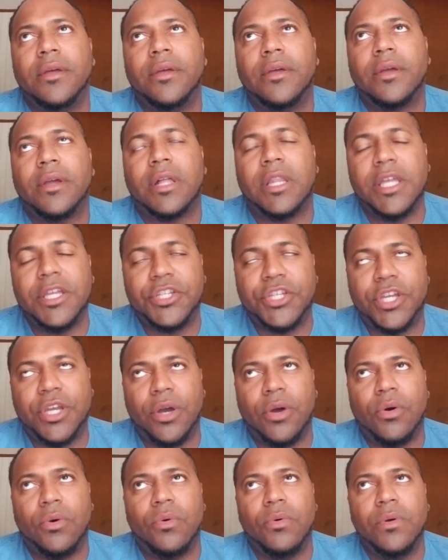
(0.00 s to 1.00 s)

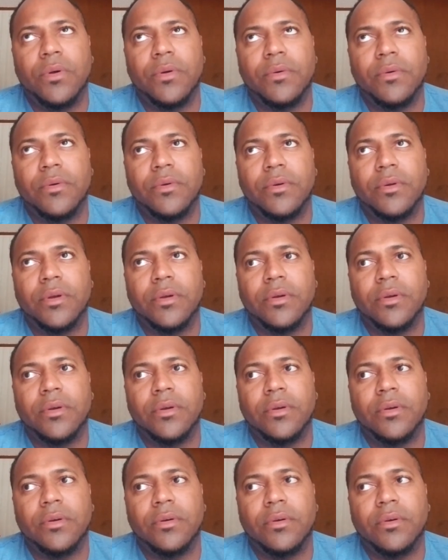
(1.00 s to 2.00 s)
Klitschko
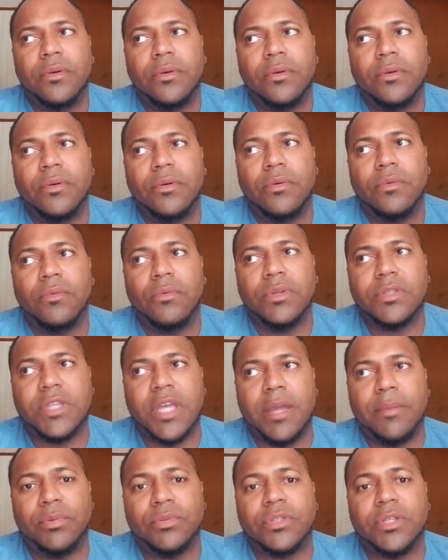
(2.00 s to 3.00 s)
was
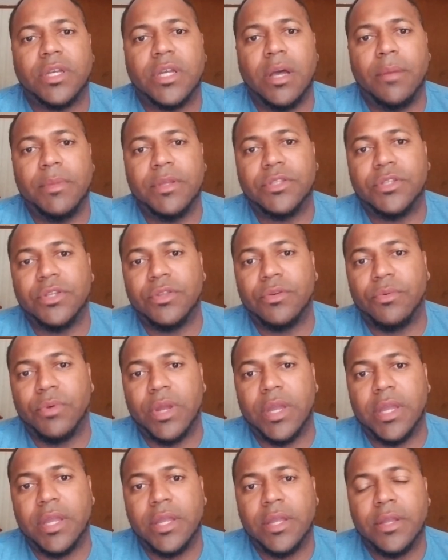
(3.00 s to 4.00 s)
able to come into the
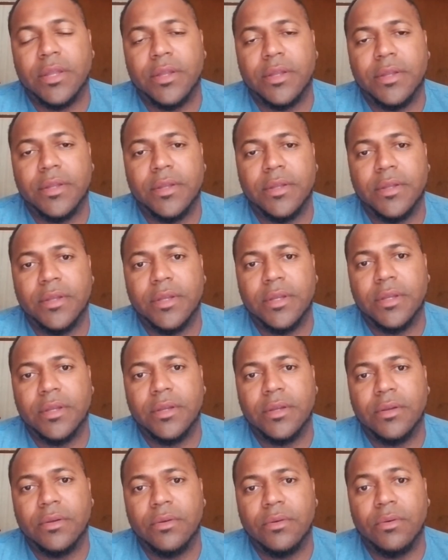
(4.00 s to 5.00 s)
ring
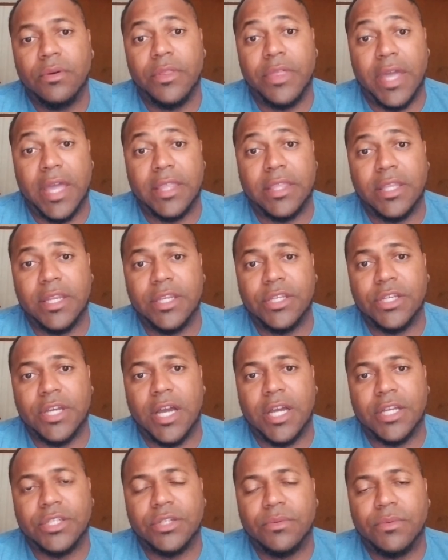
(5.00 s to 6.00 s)
with Anthony
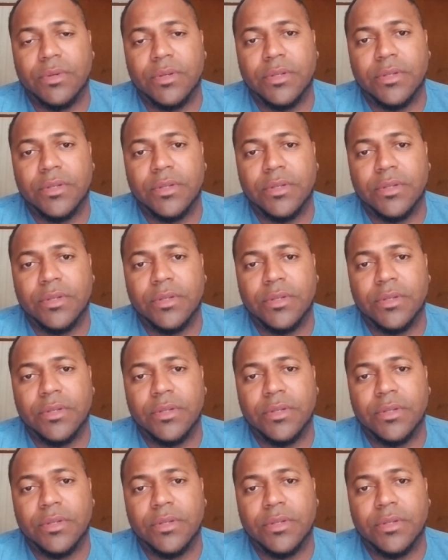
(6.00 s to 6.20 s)
Joshua,